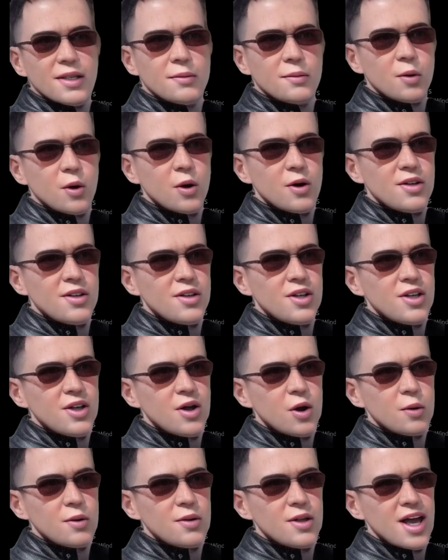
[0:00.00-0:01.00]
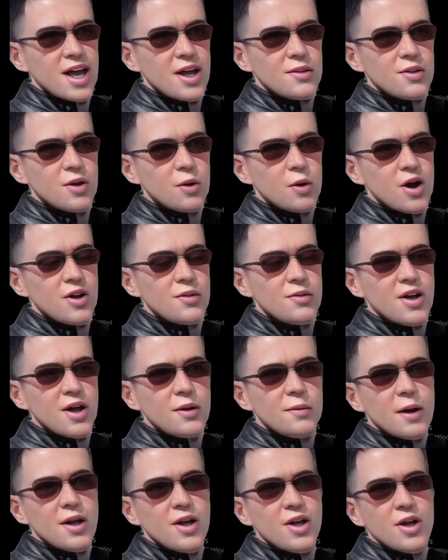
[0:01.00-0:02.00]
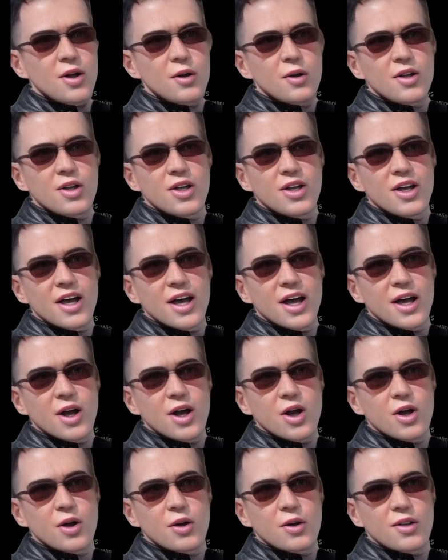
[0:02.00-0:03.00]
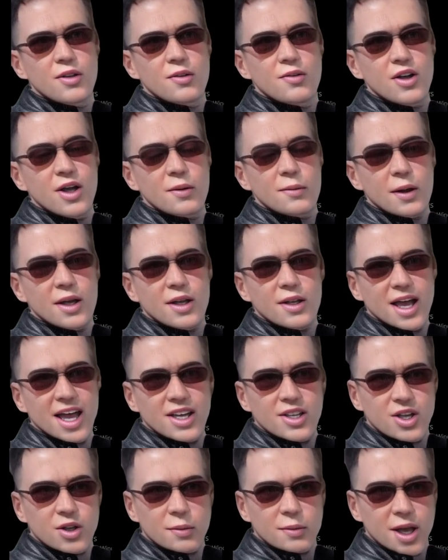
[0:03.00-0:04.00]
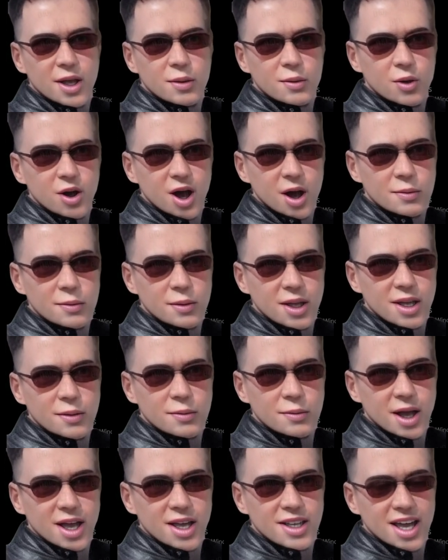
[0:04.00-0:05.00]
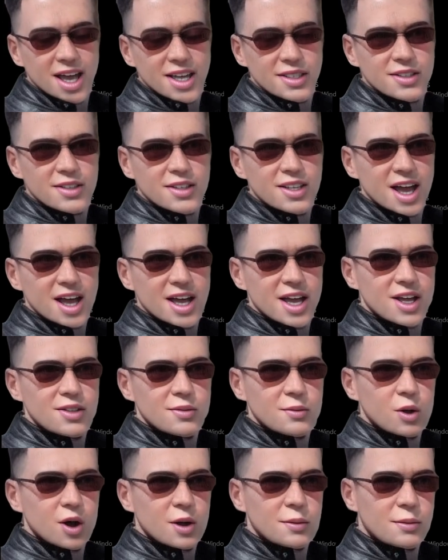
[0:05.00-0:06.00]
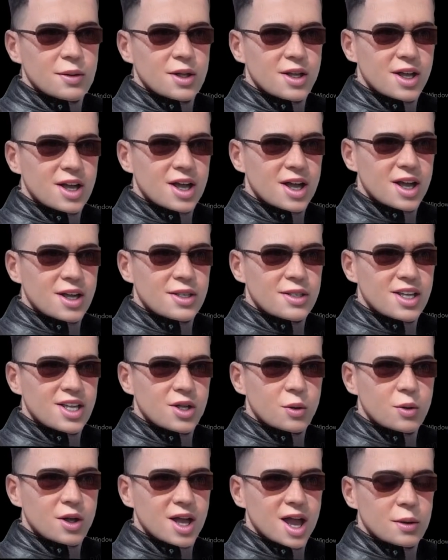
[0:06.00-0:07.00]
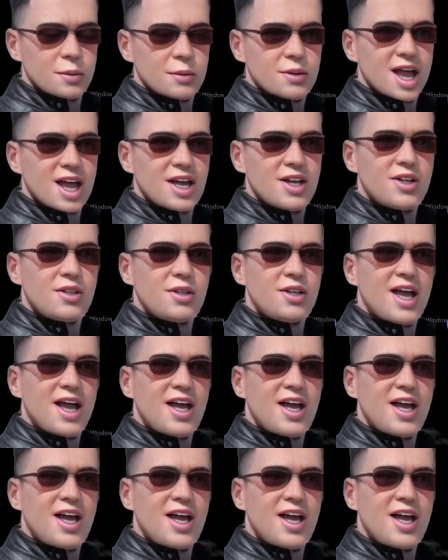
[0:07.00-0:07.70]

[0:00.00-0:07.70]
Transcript: important to note that if you are a female user, use female as your main prompt and male as the negative prompt. This will help tailor the